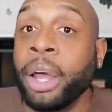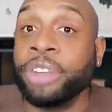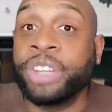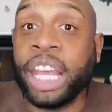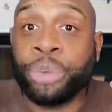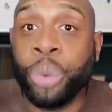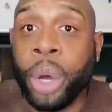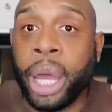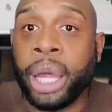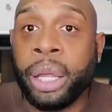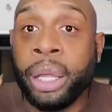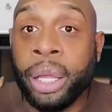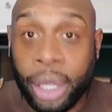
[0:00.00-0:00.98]
Because guess
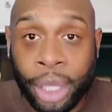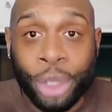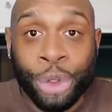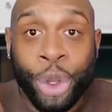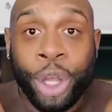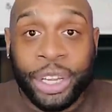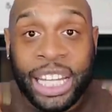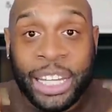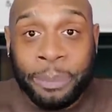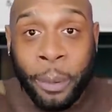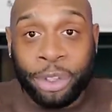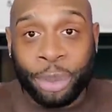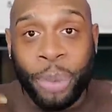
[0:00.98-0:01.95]
what? You're,
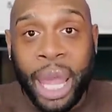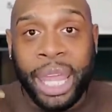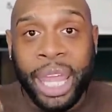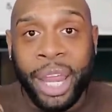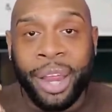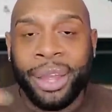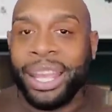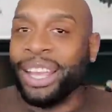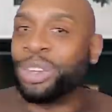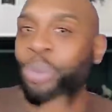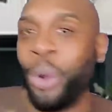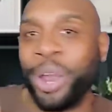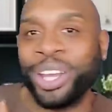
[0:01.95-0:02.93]
this person right here
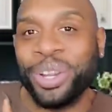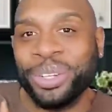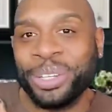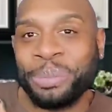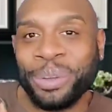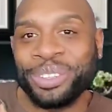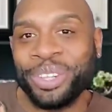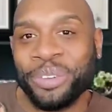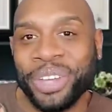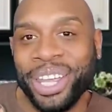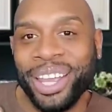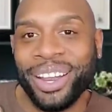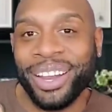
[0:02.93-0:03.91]
is working on this person
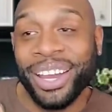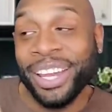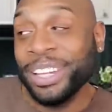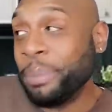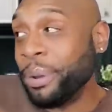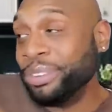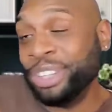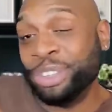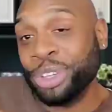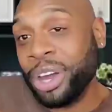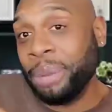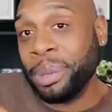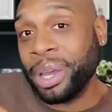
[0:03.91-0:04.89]
over here, the person
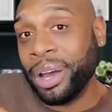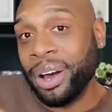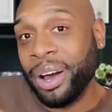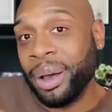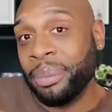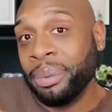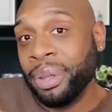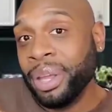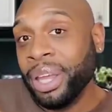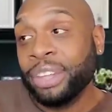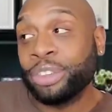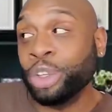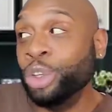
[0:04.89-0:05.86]
that you're going to become.
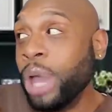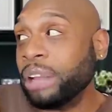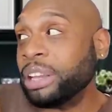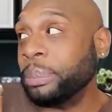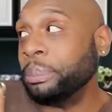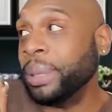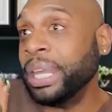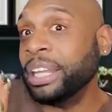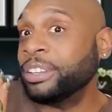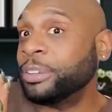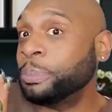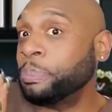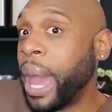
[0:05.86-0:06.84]
So you have to be
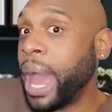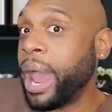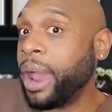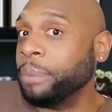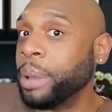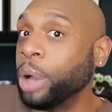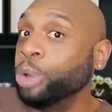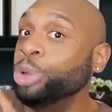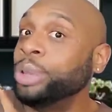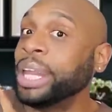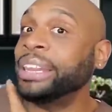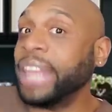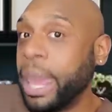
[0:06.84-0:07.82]
inspired by who
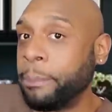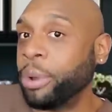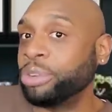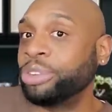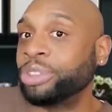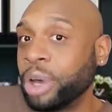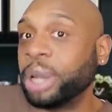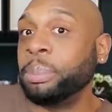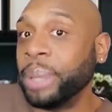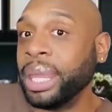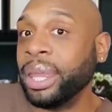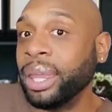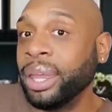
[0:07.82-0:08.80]
you think that person's going
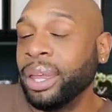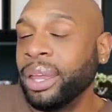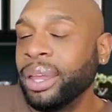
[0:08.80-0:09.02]
to be.